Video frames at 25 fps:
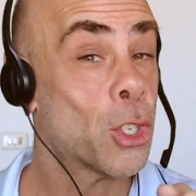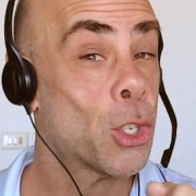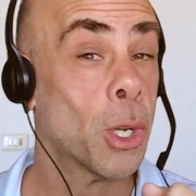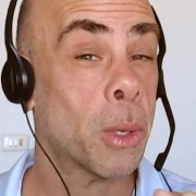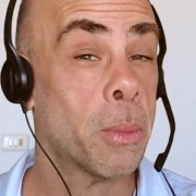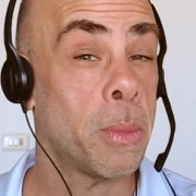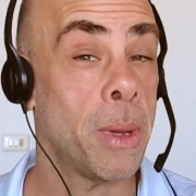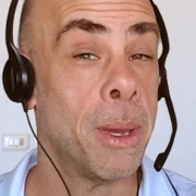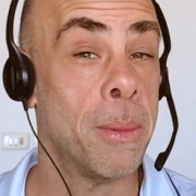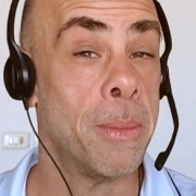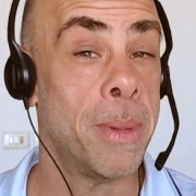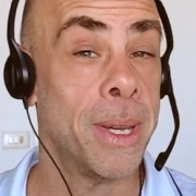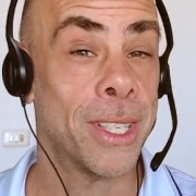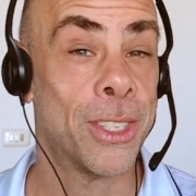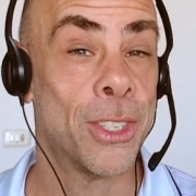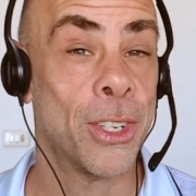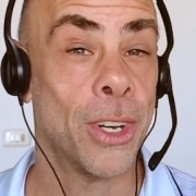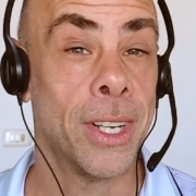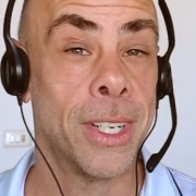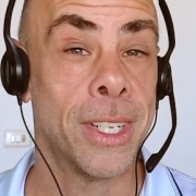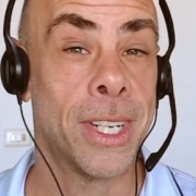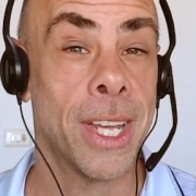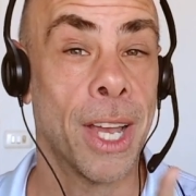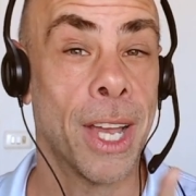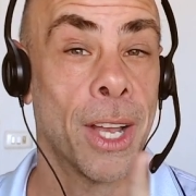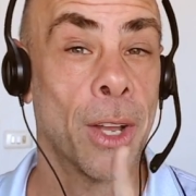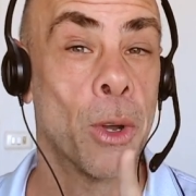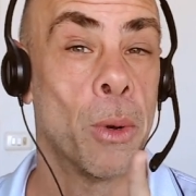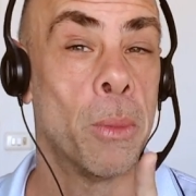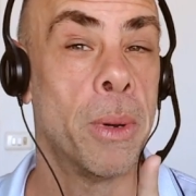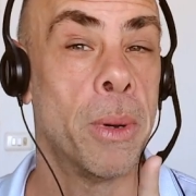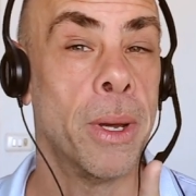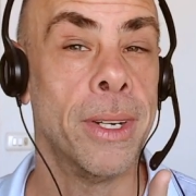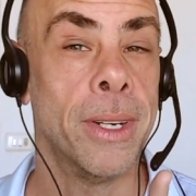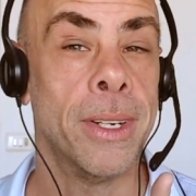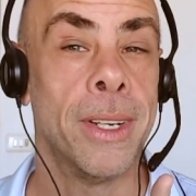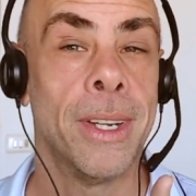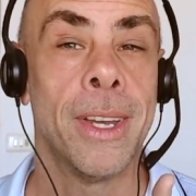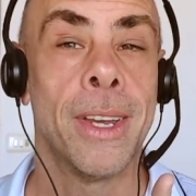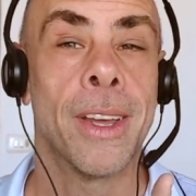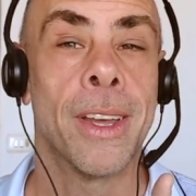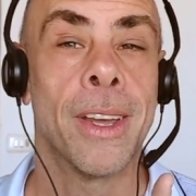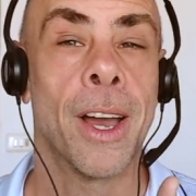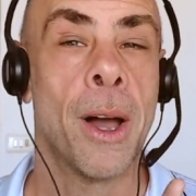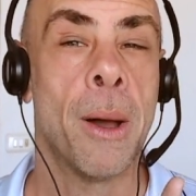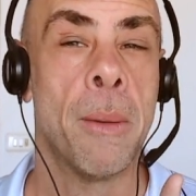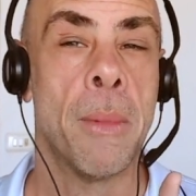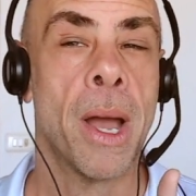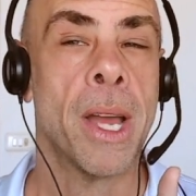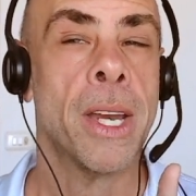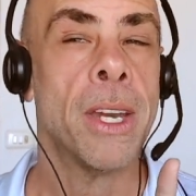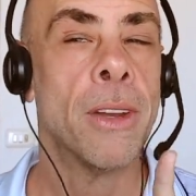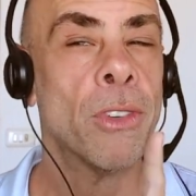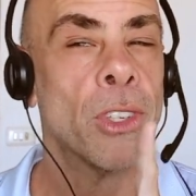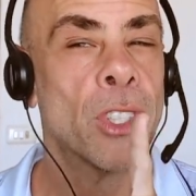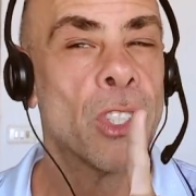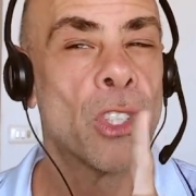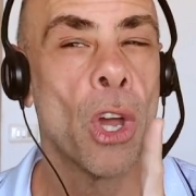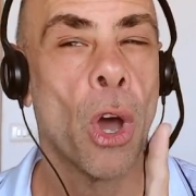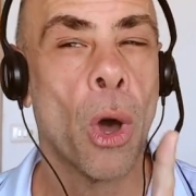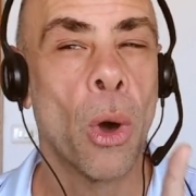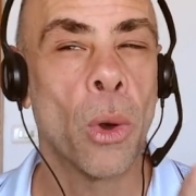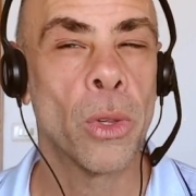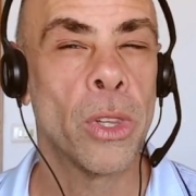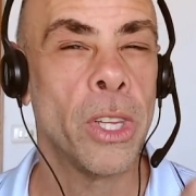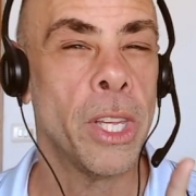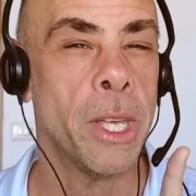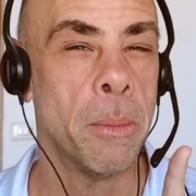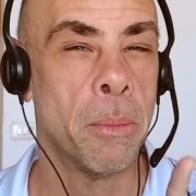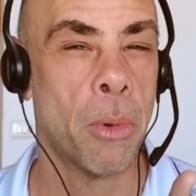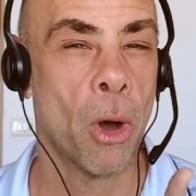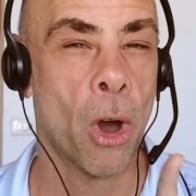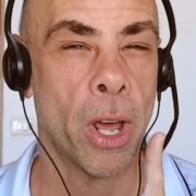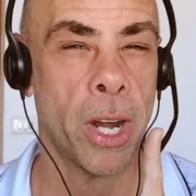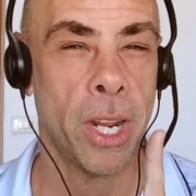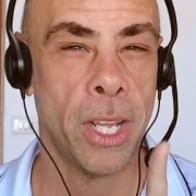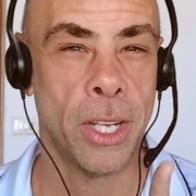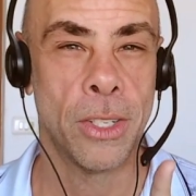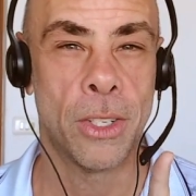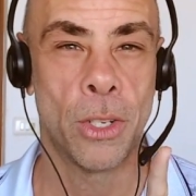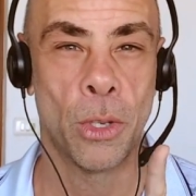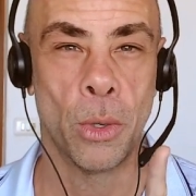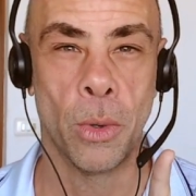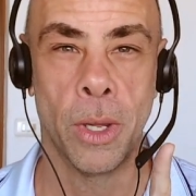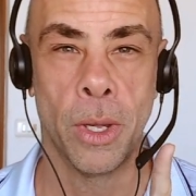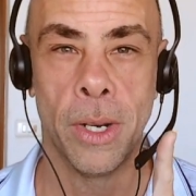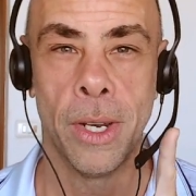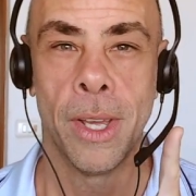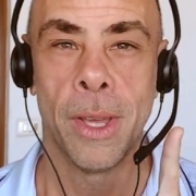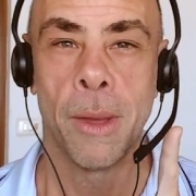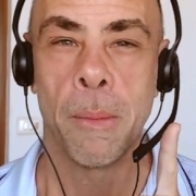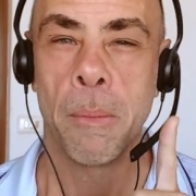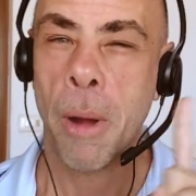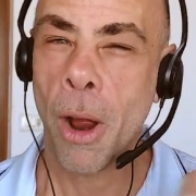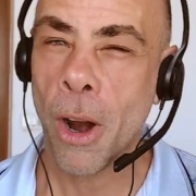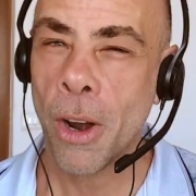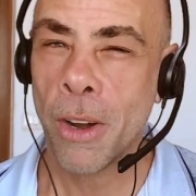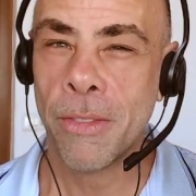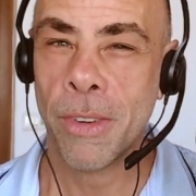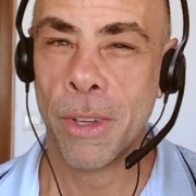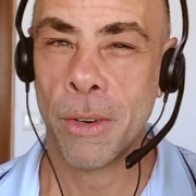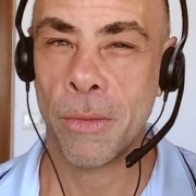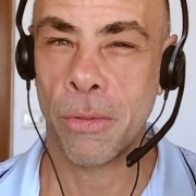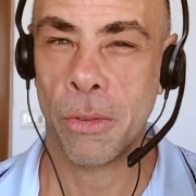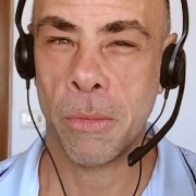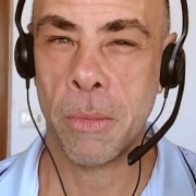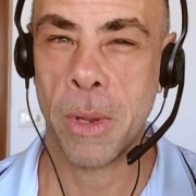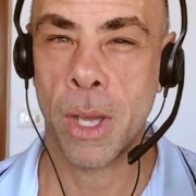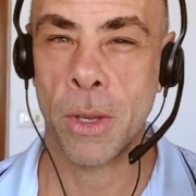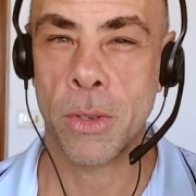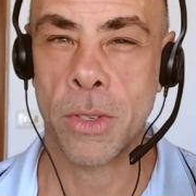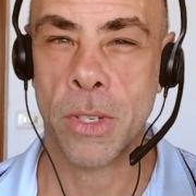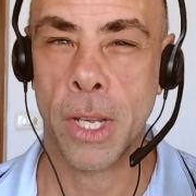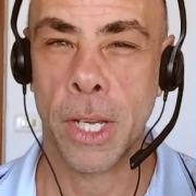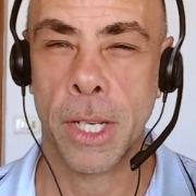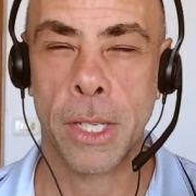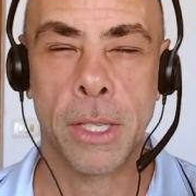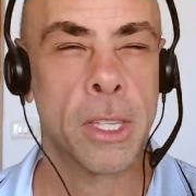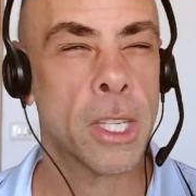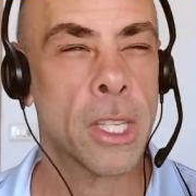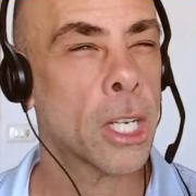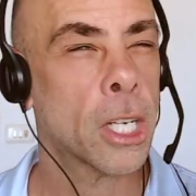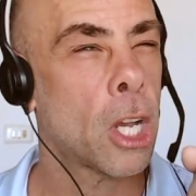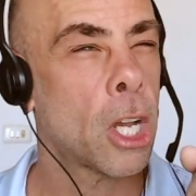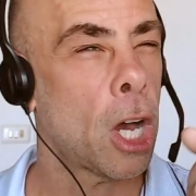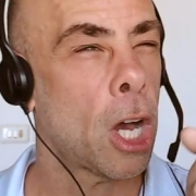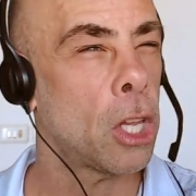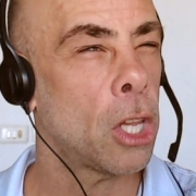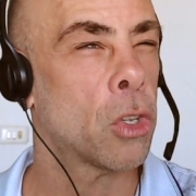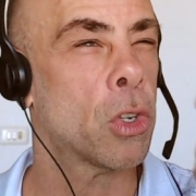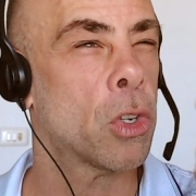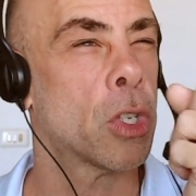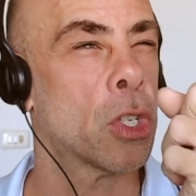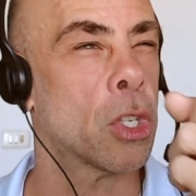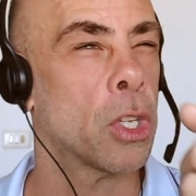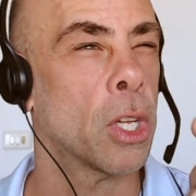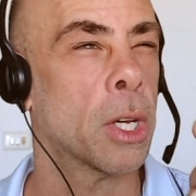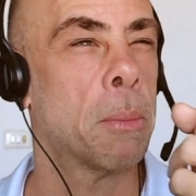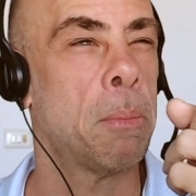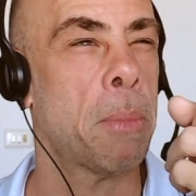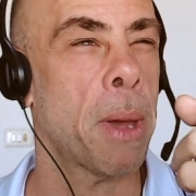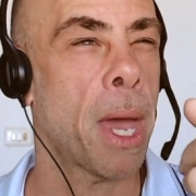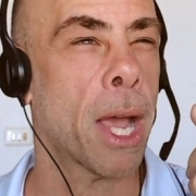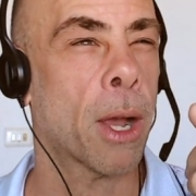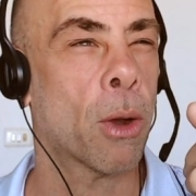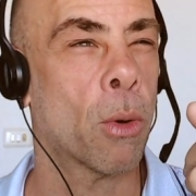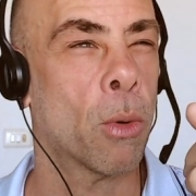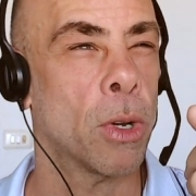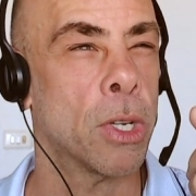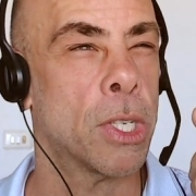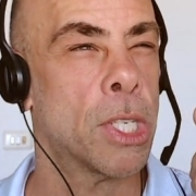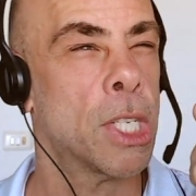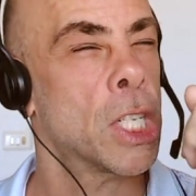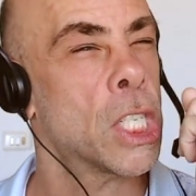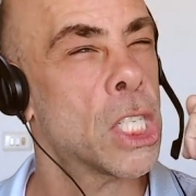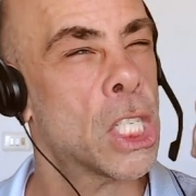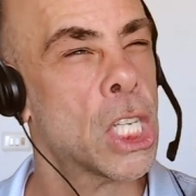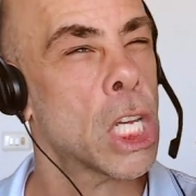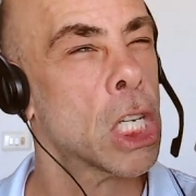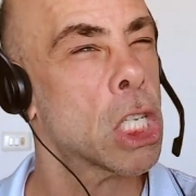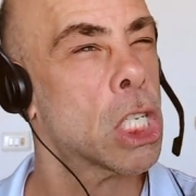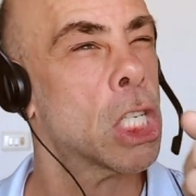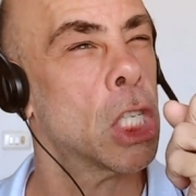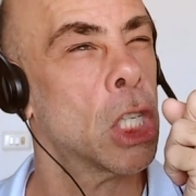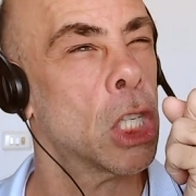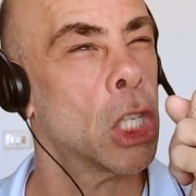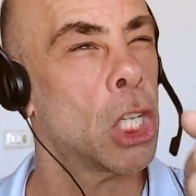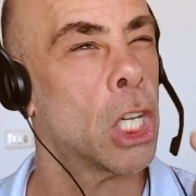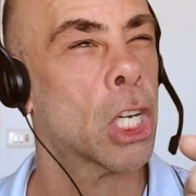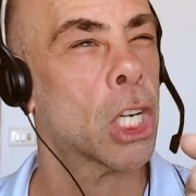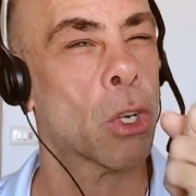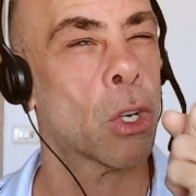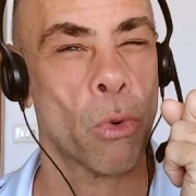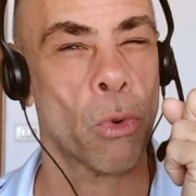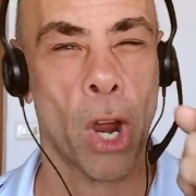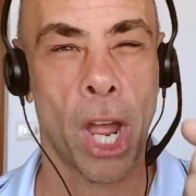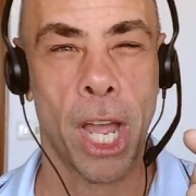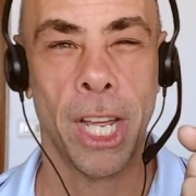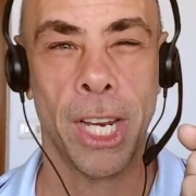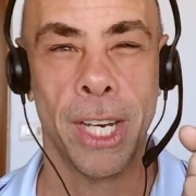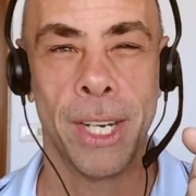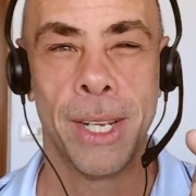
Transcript: me a bit to untangle, but I never totally bought into it. Part of it for me, I was like, the colors look backwards. It doesn't look right.